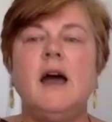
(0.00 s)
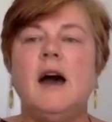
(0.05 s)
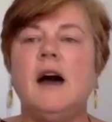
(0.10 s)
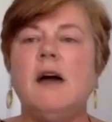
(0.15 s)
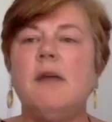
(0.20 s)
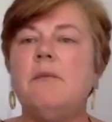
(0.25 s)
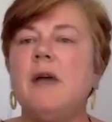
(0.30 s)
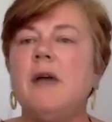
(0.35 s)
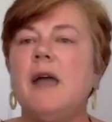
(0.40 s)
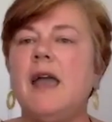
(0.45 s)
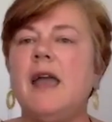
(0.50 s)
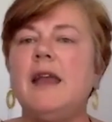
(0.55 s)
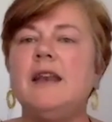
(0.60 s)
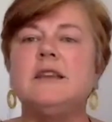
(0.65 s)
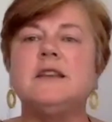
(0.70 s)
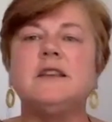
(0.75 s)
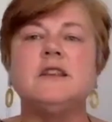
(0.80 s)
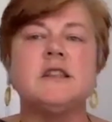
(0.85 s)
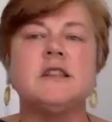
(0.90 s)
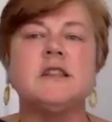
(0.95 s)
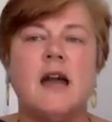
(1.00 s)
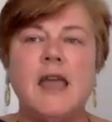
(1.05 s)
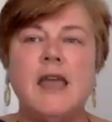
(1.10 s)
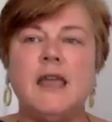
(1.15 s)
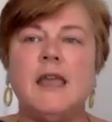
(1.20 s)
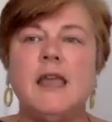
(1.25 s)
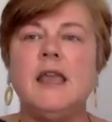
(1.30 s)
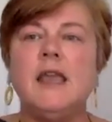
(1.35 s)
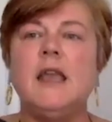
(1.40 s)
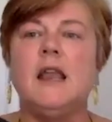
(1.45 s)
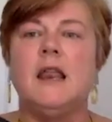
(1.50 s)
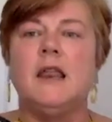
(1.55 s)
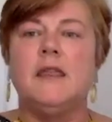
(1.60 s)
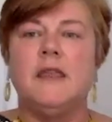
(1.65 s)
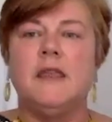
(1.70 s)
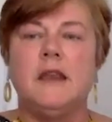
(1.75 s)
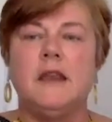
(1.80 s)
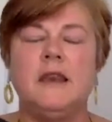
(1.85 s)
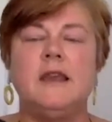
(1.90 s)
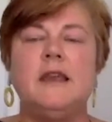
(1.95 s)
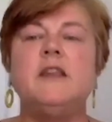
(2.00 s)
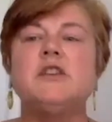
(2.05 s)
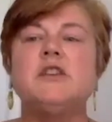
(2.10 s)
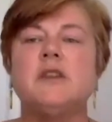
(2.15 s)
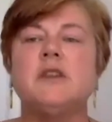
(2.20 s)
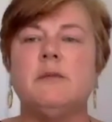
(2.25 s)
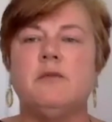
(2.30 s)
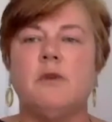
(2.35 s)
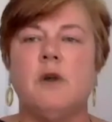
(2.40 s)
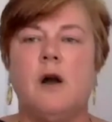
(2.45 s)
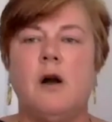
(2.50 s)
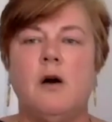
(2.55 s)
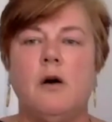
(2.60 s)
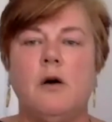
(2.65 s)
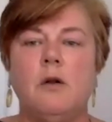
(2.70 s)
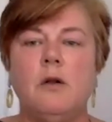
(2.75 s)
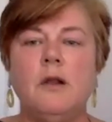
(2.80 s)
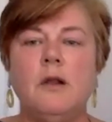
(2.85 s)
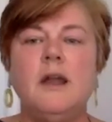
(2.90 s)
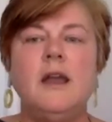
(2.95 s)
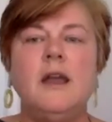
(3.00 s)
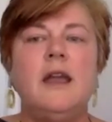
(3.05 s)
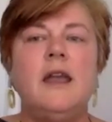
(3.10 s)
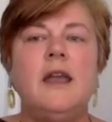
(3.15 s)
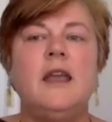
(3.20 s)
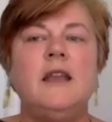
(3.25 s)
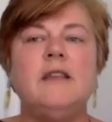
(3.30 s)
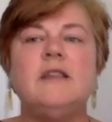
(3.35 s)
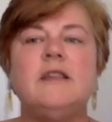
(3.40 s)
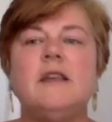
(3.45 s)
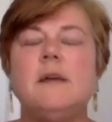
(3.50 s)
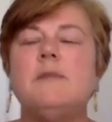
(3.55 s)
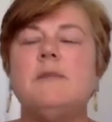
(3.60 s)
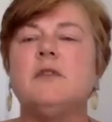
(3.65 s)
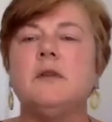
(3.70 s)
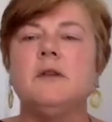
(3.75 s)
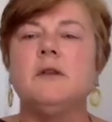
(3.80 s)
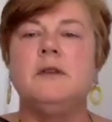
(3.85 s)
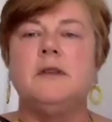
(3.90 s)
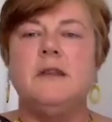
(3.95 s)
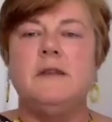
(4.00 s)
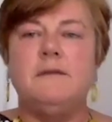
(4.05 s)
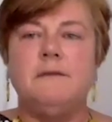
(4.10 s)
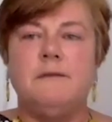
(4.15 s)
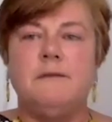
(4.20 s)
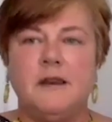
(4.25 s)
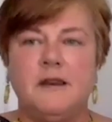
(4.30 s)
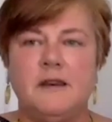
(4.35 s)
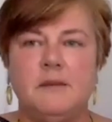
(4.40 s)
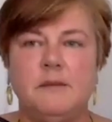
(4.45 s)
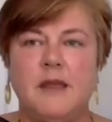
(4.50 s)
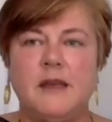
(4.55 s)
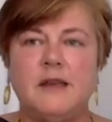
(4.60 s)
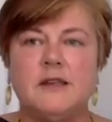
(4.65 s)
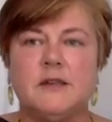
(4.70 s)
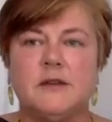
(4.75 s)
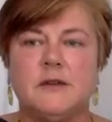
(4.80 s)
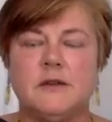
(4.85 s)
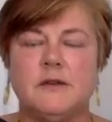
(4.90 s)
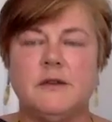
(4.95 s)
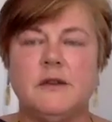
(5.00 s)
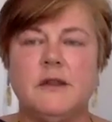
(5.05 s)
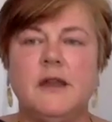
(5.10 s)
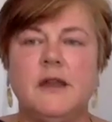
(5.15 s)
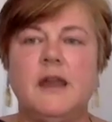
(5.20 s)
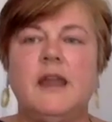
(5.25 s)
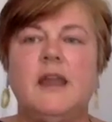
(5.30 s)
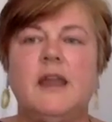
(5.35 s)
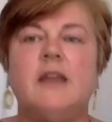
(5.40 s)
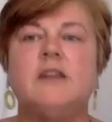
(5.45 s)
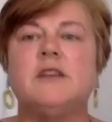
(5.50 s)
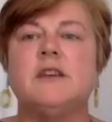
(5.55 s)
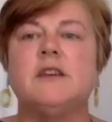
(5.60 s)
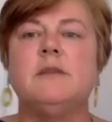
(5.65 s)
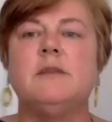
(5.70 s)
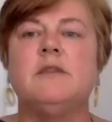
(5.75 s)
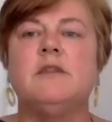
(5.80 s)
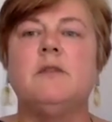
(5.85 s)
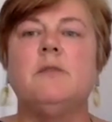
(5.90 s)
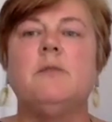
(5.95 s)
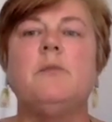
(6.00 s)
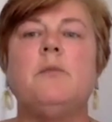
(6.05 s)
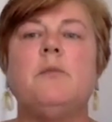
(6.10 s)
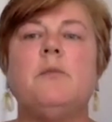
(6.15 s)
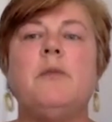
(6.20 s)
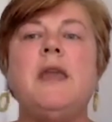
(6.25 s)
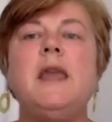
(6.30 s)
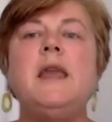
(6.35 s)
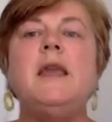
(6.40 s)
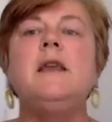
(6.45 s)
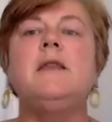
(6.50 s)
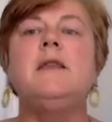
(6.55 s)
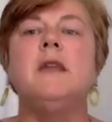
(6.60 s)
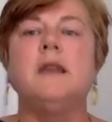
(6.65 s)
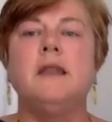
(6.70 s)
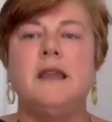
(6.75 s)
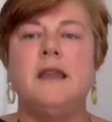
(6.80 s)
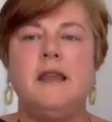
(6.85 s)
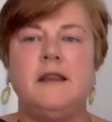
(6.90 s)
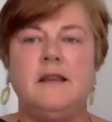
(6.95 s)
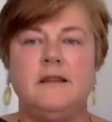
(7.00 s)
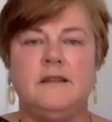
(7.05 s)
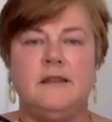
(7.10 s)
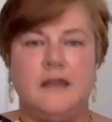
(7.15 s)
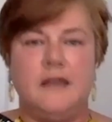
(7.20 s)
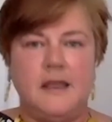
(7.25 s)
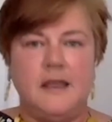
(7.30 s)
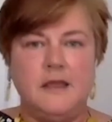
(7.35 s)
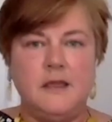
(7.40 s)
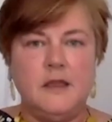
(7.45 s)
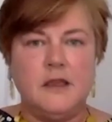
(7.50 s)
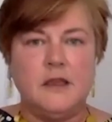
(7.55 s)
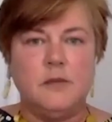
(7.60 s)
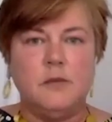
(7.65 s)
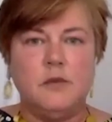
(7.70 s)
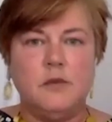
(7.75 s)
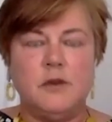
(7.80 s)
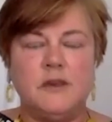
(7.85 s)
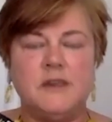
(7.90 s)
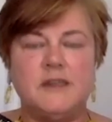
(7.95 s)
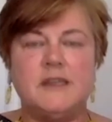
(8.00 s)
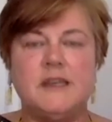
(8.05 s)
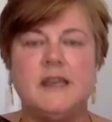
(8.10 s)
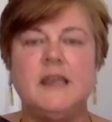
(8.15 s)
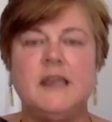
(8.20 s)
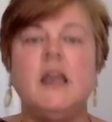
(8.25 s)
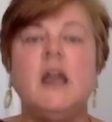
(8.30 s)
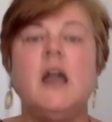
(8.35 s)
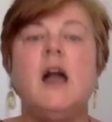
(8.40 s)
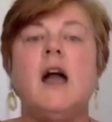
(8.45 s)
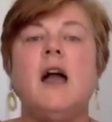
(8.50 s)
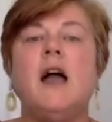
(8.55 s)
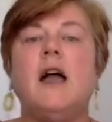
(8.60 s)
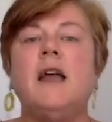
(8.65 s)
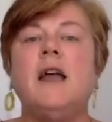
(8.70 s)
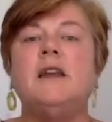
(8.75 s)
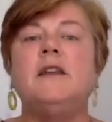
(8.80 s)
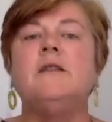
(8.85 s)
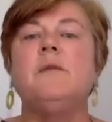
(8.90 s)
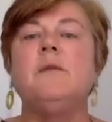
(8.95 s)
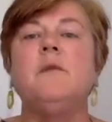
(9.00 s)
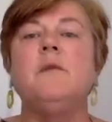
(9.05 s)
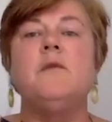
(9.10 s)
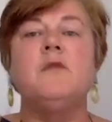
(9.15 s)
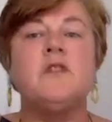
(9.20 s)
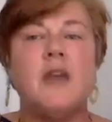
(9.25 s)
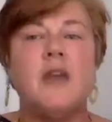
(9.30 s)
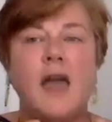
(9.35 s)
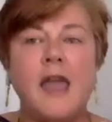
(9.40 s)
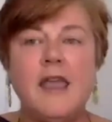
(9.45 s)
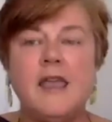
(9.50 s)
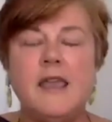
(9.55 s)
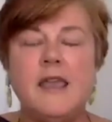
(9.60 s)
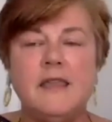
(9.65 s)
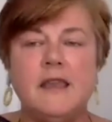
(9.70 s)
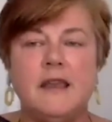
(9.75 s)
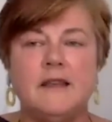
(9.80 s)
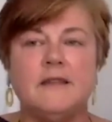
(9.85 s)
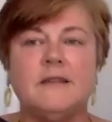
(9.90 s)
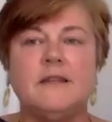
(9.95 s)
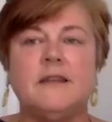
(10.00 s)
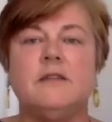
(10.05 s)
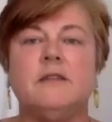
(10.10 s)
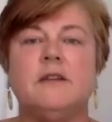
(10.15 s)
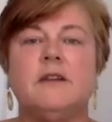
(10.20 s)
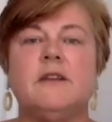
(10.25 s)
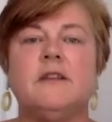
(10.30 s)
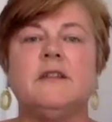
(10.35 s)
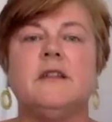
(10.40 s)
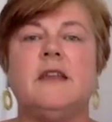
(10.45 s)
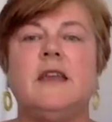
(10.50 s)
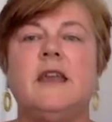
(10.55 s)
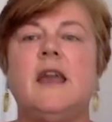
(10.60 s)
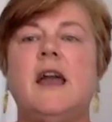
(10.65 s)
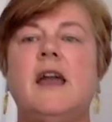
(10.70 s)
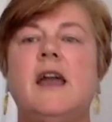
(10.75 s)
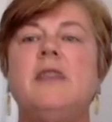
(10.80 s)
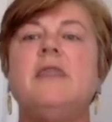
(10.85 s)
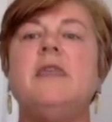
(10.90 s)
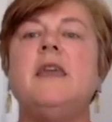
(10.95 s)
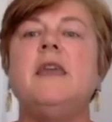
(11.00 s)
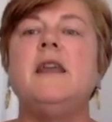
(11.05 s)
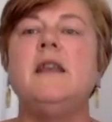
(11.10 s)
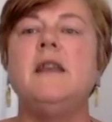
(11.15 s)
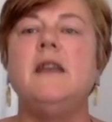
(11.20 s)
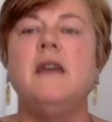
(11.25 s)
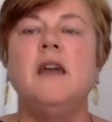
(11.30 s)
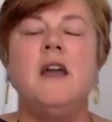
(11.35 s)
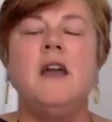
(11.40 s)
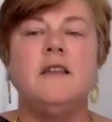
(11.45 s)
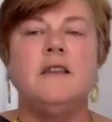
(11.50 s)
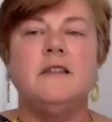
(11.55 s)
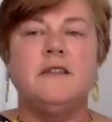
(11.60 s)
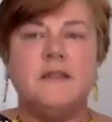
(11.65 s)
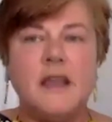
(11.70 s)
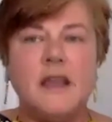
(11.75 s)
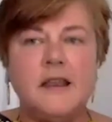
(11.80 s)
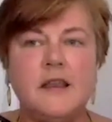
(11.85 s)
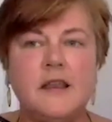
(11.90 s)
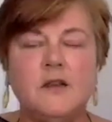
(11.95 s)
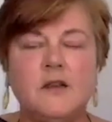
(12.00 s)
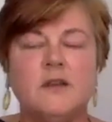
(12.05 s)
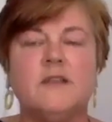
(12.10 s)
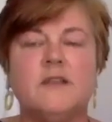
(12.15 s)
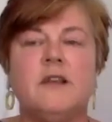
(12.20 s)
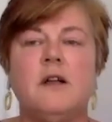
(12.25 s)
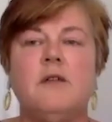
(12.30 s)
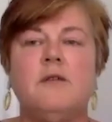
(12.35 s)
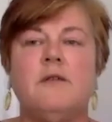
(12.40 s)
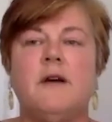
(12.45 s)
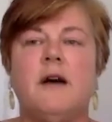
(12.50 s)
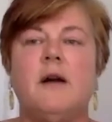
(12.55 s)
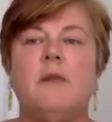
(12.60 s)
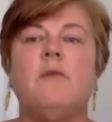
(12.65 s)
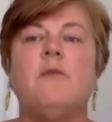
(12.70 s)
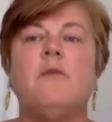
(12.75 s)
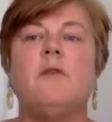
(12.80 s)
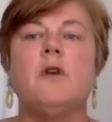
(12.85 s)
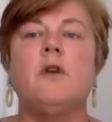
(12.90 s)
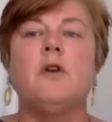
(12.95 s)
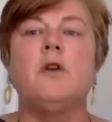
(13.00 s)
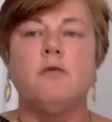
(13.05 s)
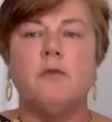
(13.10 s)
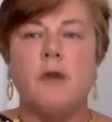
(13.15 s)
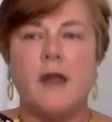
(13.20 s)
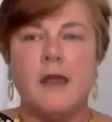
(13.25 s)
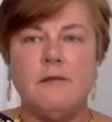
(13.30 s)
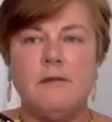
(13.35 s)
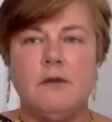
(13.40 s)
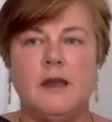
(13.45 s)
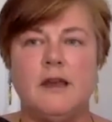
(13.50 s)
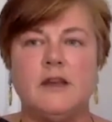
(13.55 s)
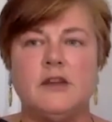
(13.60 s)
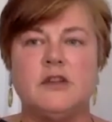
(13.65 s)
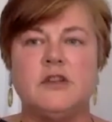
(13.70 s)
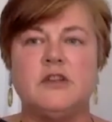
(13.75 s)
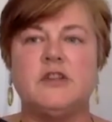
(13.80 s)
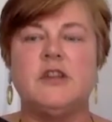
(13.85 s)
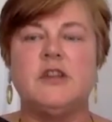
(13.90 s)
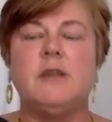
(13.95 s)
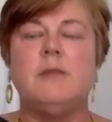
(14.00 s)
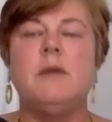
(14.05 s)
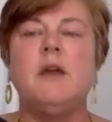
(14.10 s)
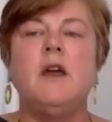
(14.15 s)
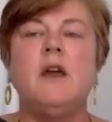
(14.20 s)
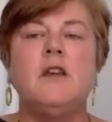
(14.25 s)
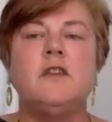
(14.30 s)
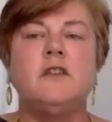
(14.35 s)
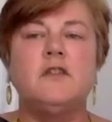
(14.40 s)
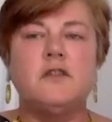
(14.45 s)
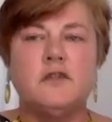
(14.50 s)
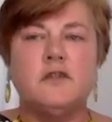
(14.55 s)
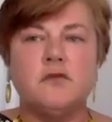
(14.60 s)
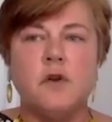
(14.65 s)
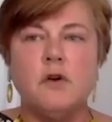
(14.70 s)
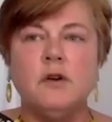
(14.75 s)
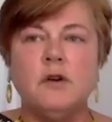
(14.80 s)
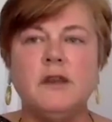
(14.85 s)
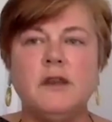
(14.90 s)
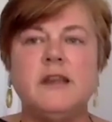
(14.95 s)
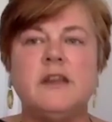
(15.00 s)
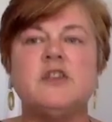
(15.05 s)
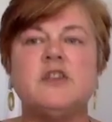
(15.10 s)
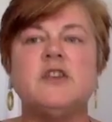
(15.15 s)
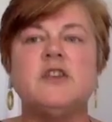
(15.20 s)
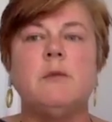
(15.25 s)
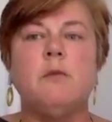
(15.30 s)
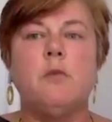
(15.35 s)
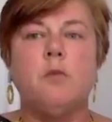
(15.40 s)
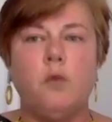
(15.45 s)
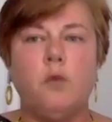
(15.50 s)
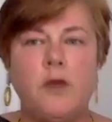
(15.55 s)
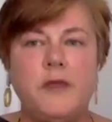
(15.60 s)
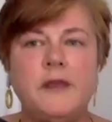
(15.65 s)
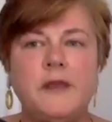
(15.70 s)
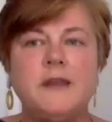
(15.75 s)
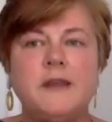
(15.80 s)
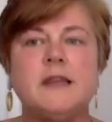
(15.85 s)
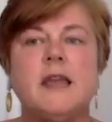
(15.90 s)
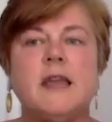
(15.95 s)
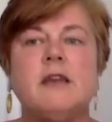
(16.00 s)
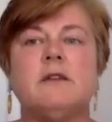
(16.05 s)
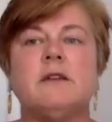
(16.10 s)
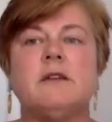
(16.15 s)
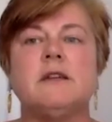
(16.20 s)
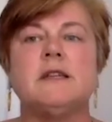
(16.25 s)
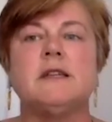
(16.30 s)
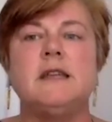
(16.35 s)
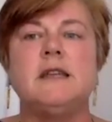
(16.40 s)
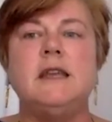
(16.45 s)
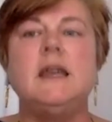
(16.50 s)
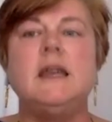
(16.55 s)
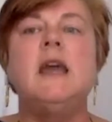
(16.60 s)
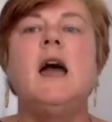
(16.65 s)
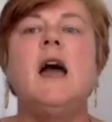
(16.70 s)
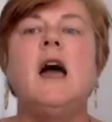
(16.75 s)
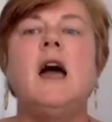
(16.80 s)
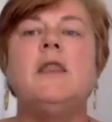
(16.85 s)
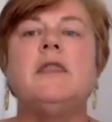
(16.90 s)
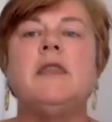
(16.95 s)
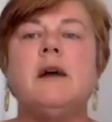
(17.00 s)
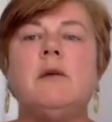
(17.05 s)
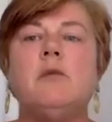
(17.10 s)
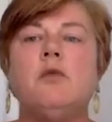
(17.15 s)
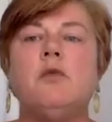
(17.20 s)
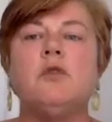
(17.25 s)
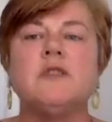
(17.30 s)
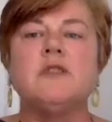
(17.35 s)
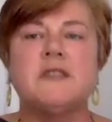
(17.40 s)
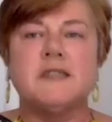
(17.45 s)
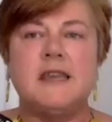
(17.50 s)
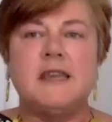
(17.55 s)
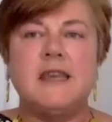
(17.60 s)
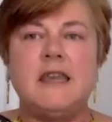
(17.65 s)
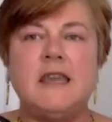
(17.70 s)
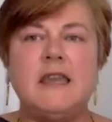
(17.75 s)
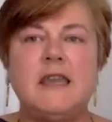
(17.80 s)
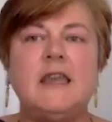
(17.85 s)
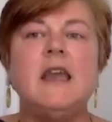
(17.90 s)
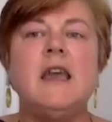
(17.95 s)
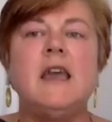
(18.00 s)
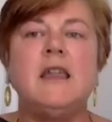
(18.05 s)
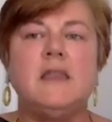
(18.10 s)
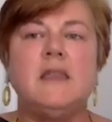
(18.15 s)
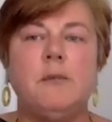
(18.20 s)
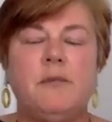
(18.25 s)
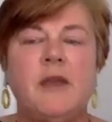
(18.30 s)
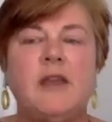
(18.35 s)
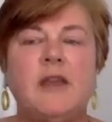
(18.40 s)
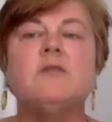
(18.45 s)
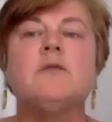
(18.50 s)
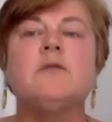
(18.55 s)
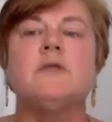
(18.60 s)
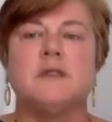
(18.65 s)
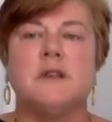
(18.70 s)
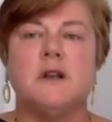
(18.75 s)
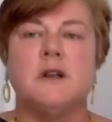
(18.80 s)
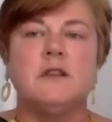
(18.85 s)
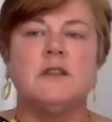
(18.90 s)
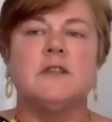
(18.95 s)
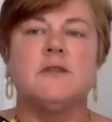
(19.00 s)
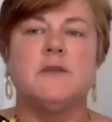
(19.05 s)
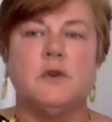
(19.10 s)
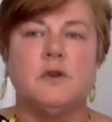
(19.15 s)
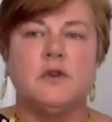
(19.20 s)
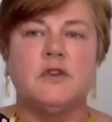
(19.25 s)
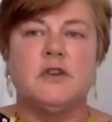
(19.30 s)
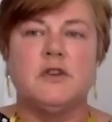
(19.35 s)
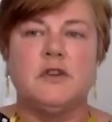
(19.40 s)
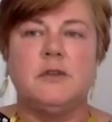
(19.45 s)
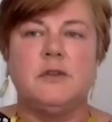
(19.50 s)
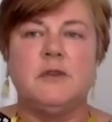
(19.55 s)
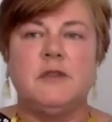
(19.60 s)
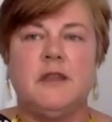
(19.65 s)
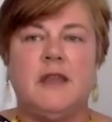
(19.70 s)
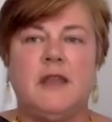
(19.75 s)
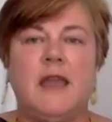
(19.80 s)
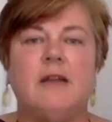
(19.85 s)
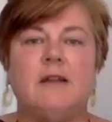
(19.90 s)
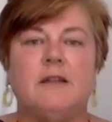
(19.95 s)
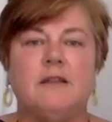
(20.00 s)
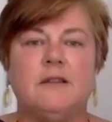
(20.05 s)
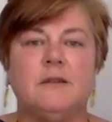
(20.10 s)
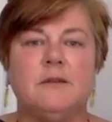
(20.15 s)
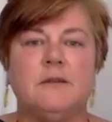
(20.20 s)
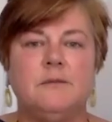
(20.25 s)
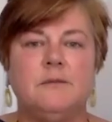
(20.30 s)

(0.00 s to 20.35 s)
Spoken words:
And taking the leadership role, it is absolutely fundamental in terms of being the leaders in the community and taking that seriously, and then setting yourself up for a great relationship, strong leadership with integrity that will see the best results for your term in the council.